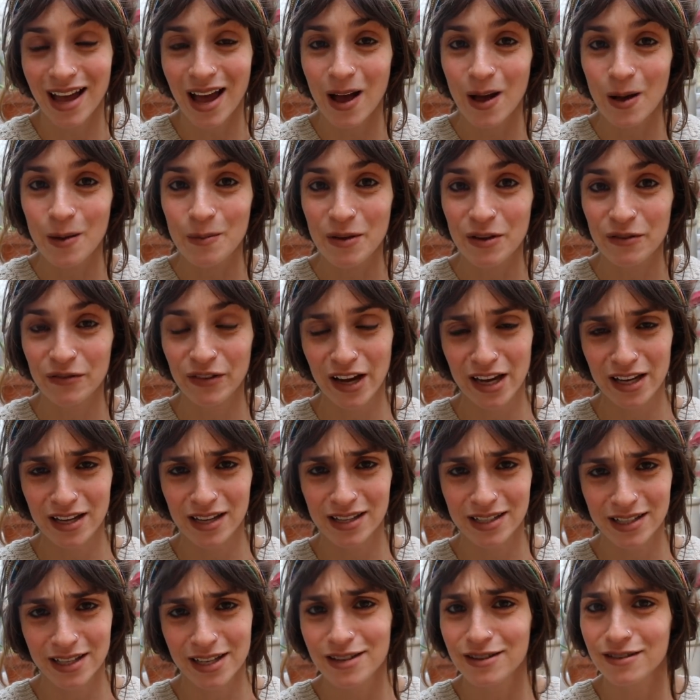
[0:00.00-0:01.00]
if I
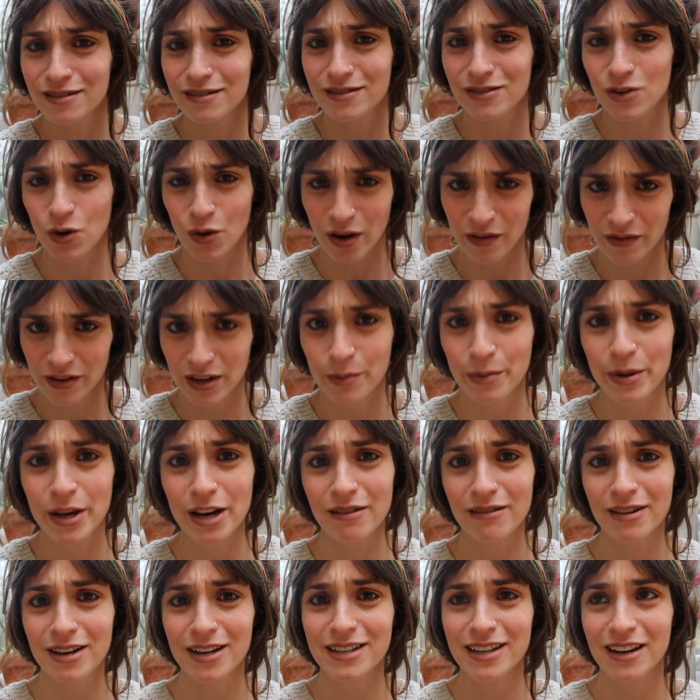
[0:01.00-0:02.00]
continued not having a
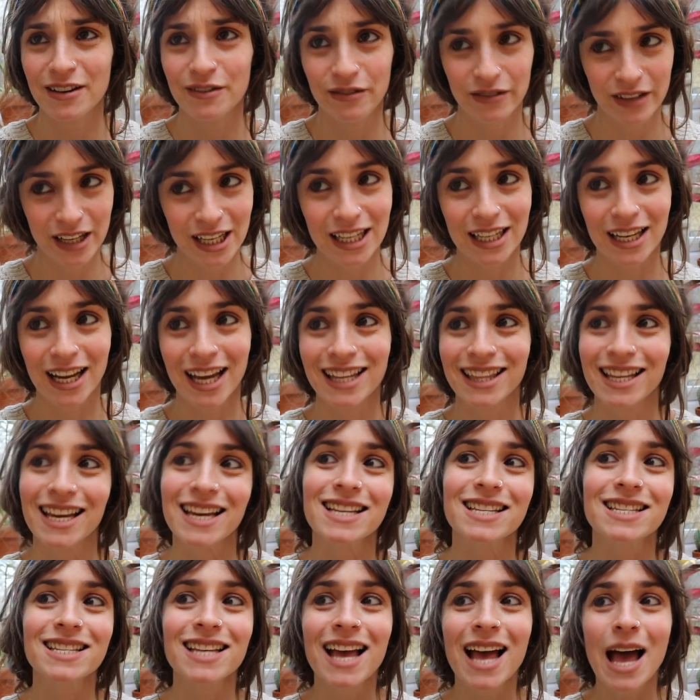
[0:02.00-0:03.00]
period and feeling like
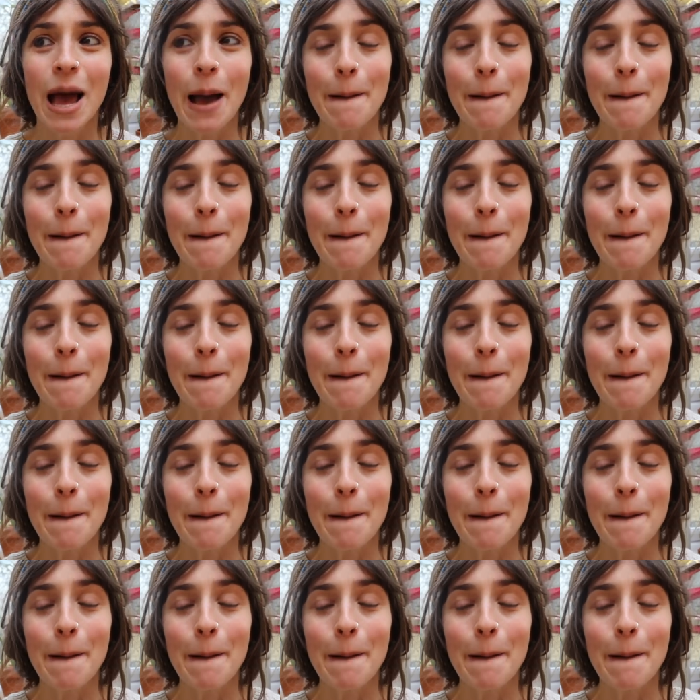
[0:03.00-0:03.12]
this,